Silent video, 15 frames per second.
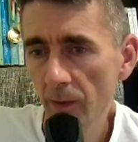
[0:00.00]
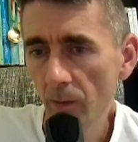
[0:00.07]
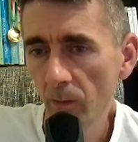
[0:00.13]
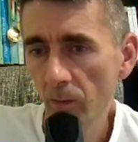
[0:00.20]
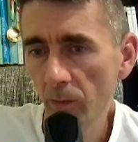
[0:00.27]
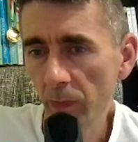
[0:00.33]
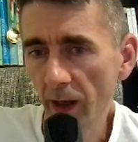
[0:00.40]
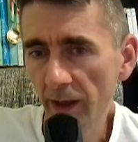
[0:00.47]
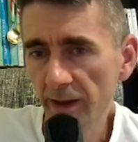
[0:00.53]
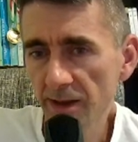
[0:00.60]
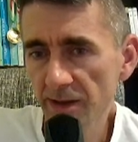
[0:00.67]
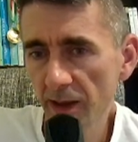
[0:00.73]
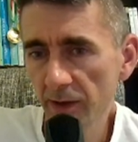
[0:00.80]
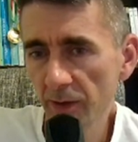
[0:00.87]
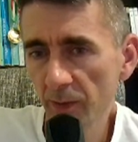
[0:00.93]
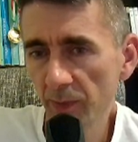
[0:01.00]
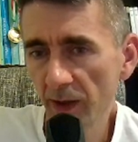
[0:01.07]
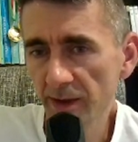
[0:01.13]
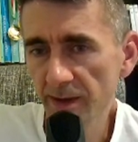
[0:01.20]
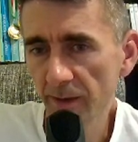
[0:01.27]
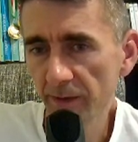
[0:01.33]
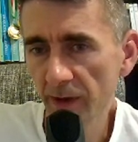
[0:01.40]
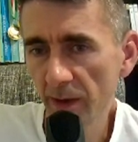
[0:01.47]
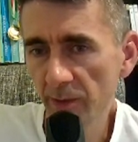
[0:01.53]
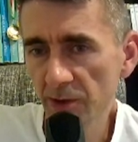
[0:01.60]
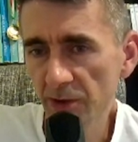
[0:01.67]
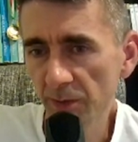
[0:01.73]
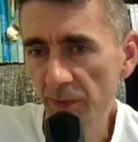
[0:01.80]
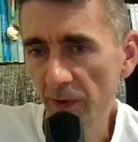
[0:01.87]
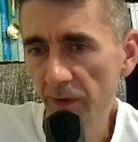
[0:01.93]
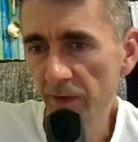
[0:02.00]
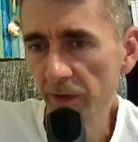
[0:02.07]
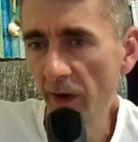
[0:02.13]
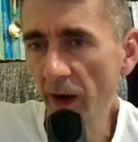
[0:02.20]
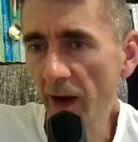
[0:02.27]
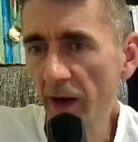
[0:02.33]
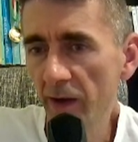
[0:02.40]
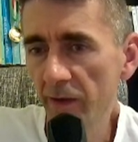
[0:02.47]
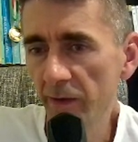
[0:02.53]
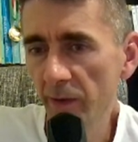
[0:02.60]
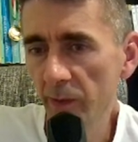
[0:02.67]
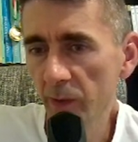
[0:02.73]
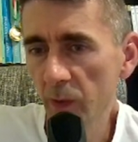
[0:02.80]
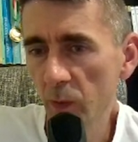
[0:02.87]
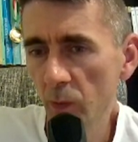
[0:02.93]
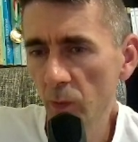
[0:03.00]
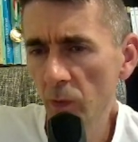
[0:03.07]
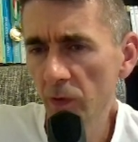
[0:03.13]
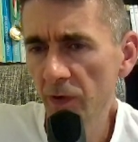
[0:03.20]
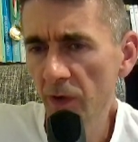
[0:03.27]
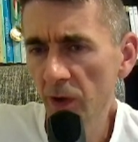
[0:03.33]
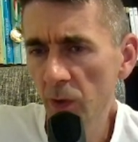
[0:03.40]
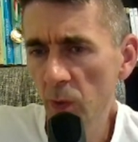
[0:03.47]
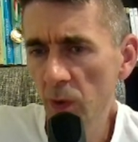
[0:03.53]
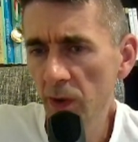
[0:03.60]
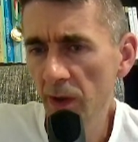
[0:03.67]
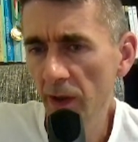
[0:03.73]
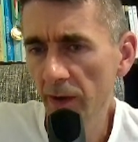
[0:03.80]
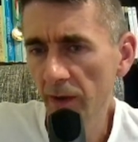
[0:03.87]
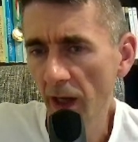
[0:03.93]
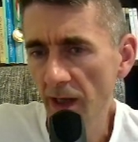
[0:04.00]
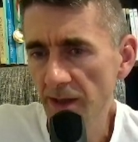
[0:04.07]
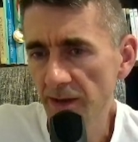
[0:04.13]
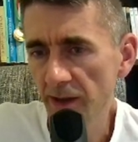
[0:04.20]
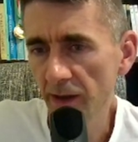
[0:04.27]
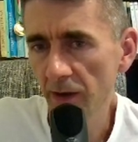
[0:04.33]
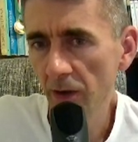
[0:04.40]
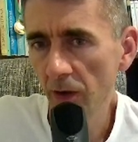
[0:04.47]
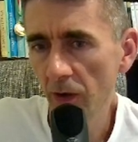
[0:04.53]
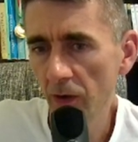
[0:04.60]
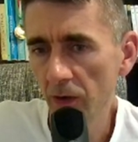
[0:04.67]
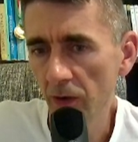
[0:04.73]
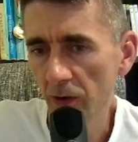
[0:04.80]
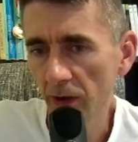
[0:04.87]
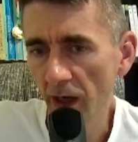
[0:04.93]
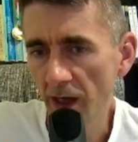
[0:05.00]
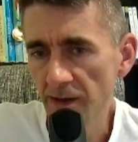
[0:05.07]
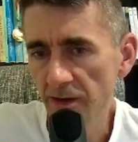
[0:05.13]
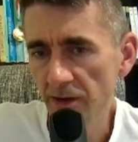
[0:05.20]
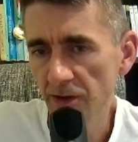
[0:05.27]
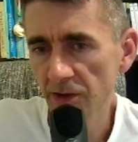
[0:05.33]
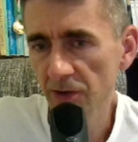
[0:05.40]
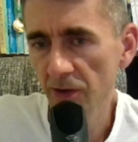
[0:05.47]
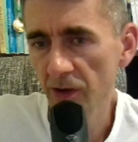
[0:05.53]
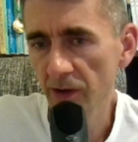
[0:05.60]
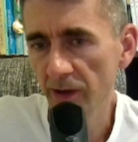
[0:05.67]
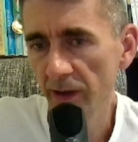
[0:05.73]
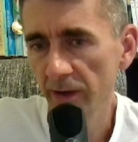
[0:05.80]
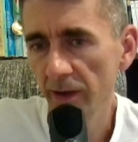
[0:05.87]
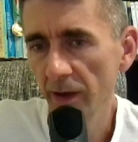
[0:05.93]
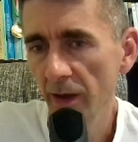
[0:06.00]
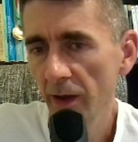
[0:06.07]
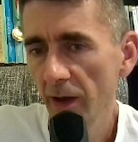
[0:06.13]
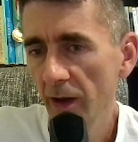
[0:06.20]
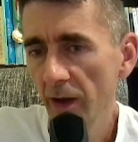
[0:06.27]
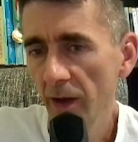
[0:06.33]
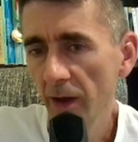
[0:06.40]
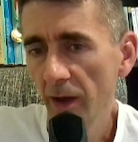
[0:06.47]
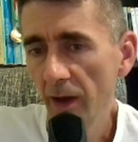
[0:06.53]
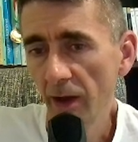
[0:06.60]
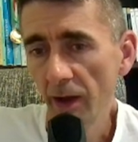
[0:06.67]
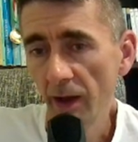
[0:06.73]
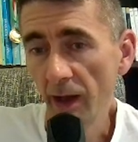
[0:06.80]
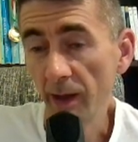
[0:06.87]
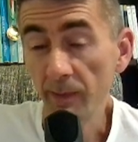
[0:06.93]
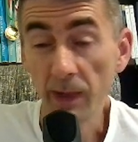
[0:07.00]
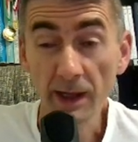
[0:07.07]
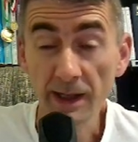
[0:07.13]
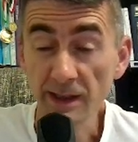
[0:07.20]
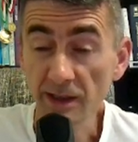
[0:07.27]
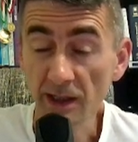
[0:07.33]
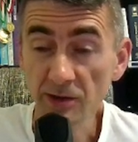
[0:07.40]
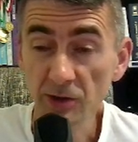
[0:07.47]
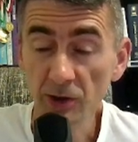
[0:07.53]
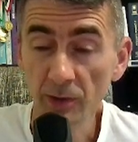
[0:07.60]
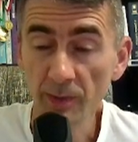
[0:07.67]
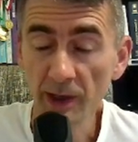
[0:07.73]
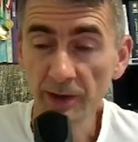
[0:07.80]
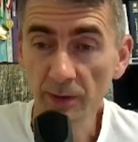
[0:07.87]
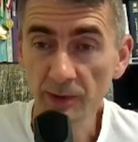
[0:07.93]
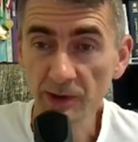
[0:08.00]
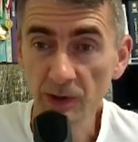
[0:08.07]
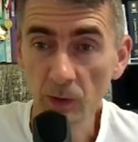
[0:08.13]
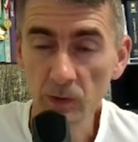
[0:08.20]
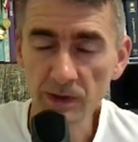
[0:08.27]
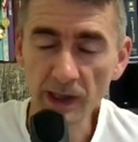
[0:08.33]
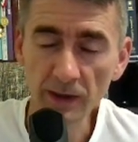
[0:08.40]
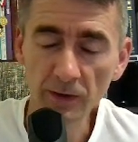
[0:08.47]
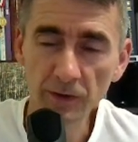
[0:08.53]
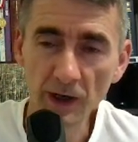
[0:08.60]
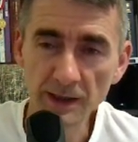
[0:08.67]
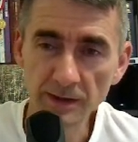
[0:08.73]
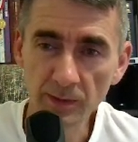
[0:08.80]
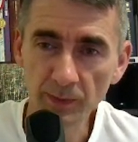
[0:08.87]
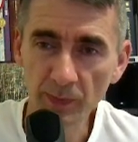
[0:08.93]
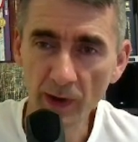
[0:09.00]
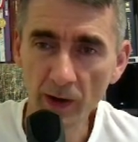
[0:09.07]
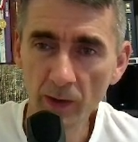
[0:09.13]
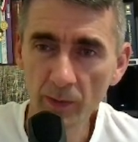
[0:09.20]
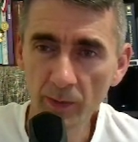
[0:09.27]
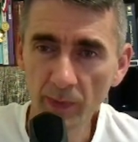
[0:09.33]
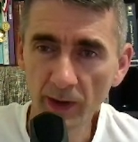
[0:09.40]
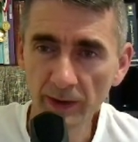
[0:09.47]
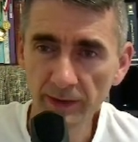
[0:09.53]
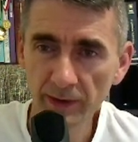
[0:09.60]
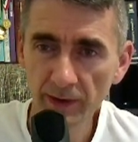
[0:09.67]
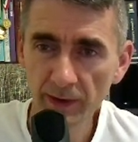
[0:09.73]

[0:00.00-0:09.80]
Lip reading: black is ready to play something like bishop f5, maybe with the queen and castling long or castling short, and black has actually a better position. Sacrifice the pawn, but